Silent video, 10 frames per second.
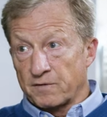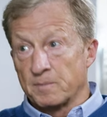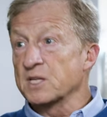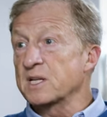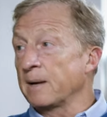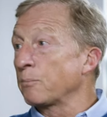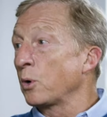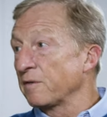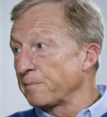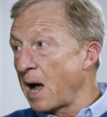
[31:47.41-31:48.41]
from the
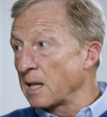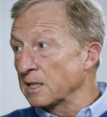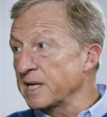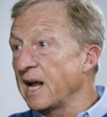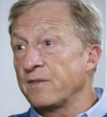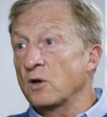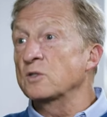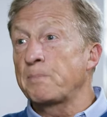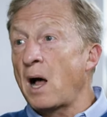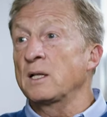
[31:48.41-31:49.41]
standpoint of policy, and
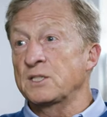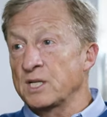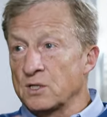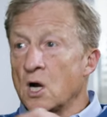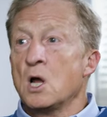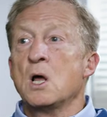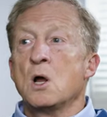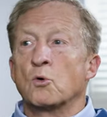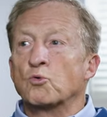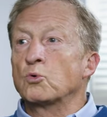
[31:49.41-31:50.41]
those policies,
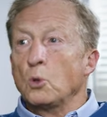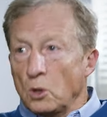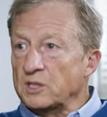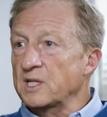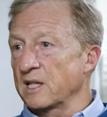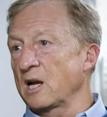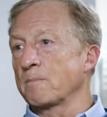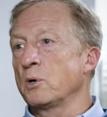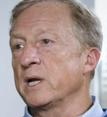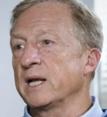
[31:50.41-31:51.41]
rules that
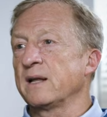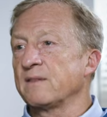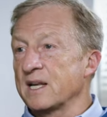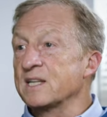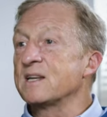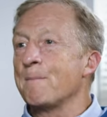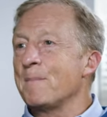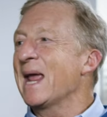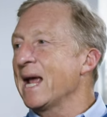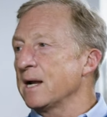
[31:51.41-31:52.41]
they're putting in that
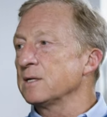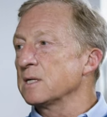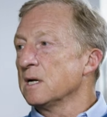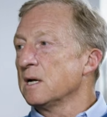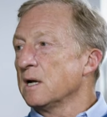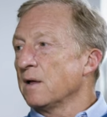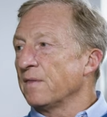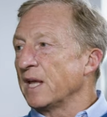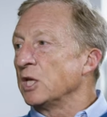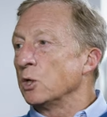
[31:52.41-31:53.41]
demand
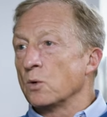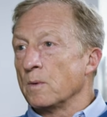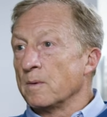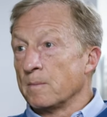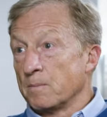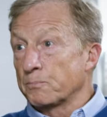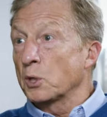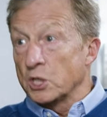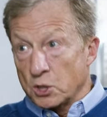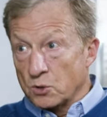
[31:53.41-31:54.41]
that you
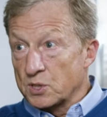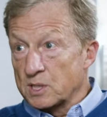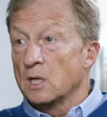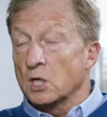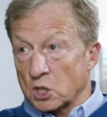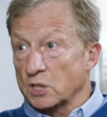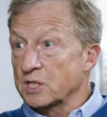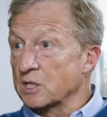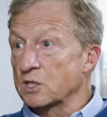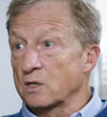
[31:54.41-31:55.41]
produce
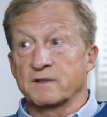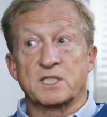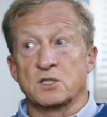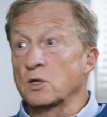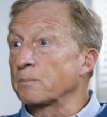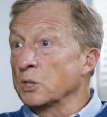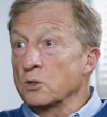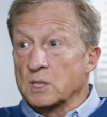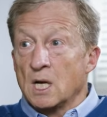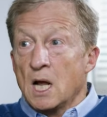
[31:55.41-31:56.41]
goods and services or
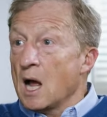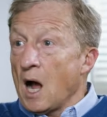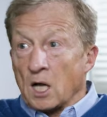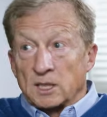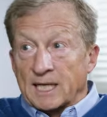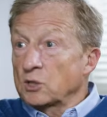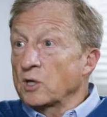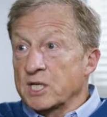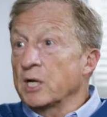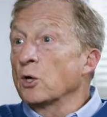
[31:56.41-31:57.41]
produce
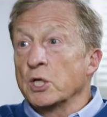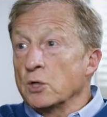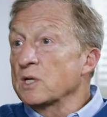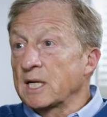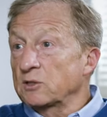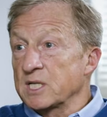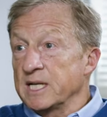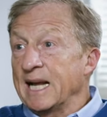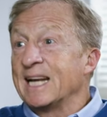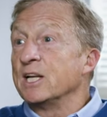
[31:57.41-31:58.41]
electricity or use
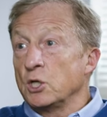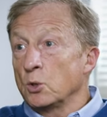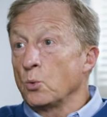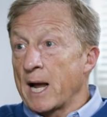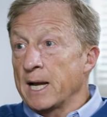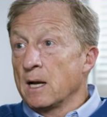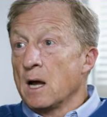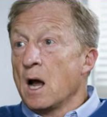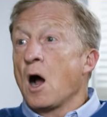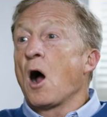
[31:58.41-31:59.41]
electricity in a new
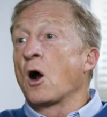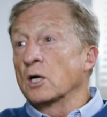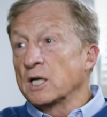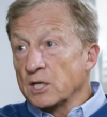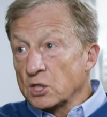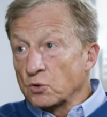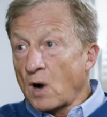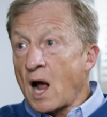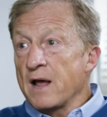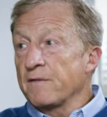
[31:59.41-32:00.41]
way, are going to
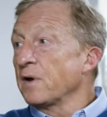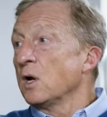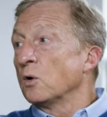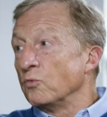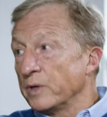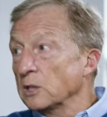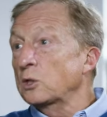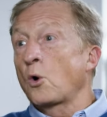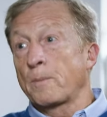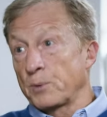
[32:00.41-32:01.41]
drive
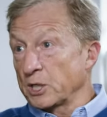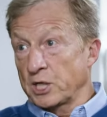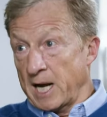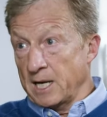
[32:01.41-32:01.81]
real corporate